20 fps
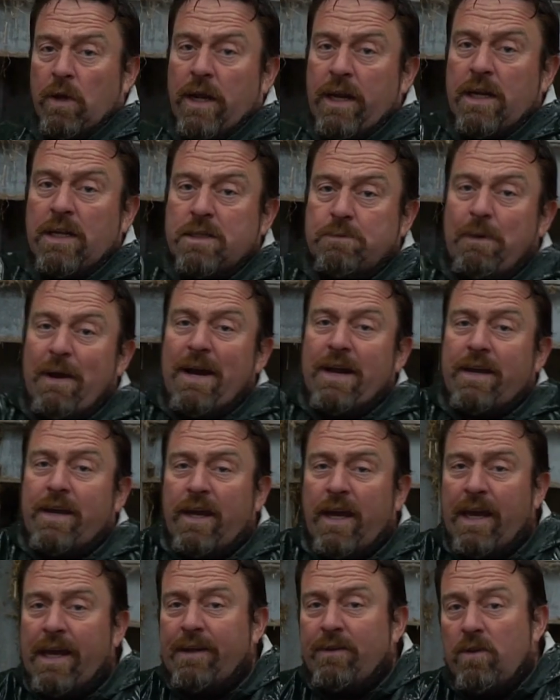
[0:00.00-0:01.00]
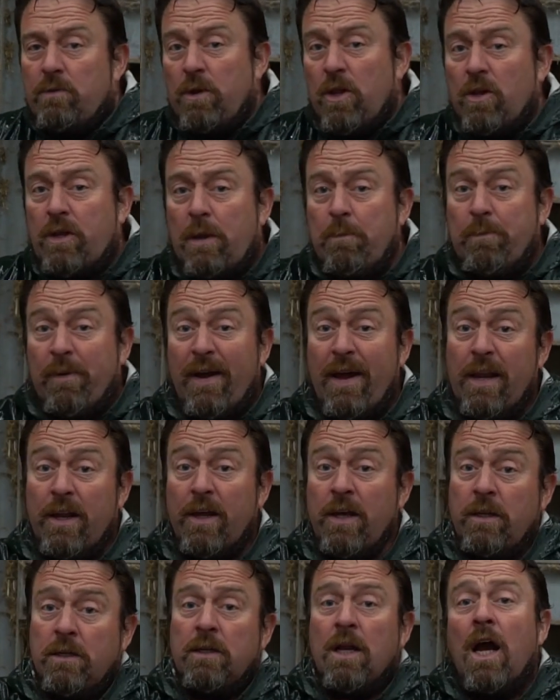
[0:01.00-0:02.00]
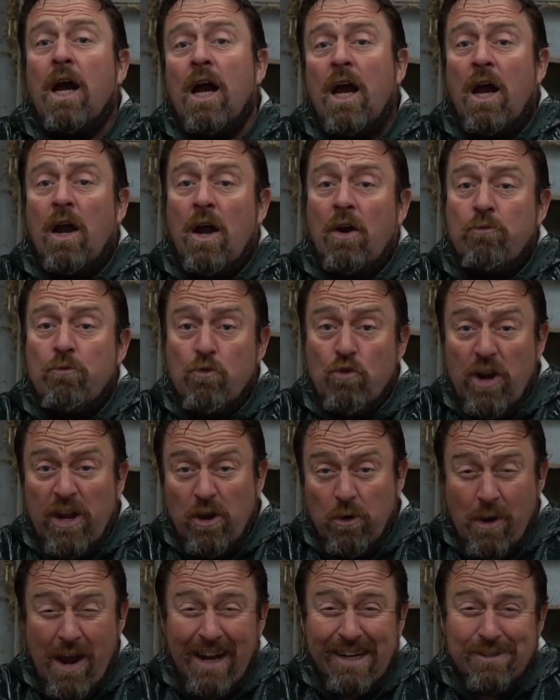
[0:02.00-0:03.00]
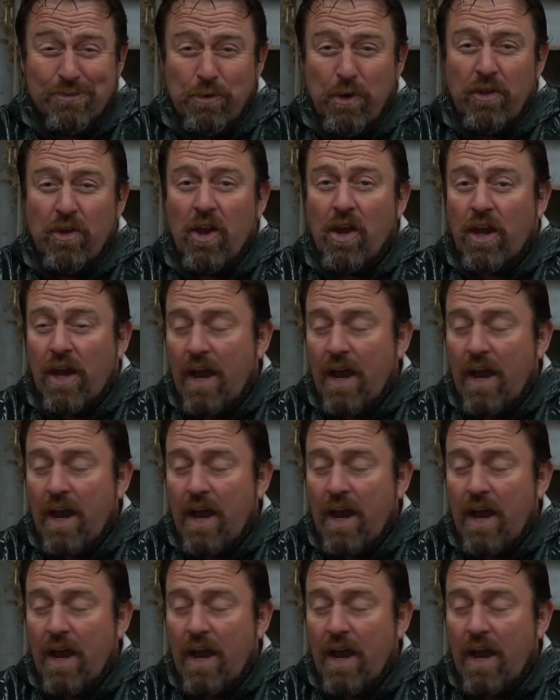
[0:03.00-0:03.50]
Lily's back in the milking parlour, uh, reunited with her